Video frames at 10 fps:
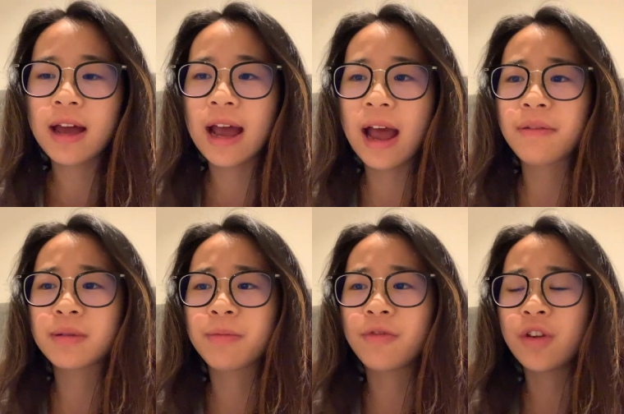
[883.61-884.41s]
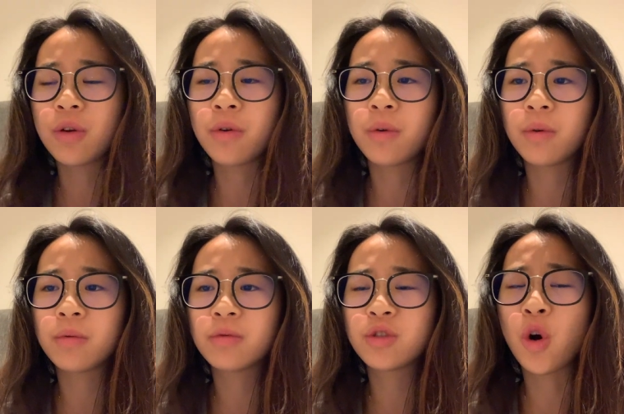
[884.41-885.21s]
I have some few
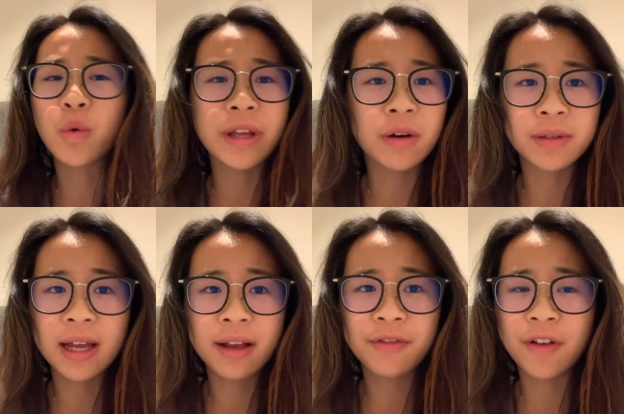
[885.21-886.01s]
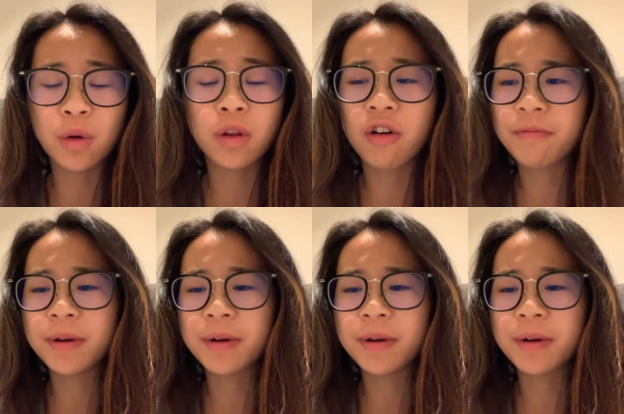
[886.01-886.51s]
toenails that fell off,